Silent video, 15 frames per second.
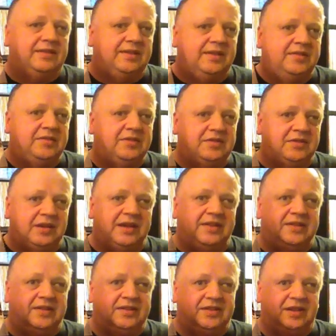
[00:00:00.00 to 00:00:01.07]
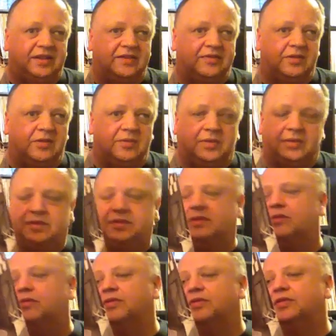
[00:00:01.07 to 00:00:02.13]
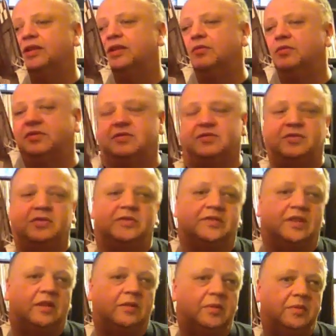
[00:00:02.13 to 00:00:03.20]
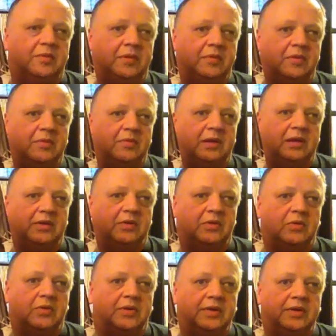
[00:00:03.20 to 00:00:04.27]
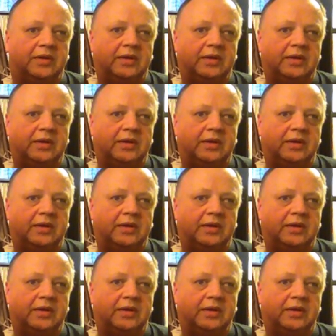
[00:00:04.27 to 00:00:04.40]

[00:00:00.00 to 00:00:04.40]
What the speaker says: This was their least successful, but obviously it was their first album. They weren't well known.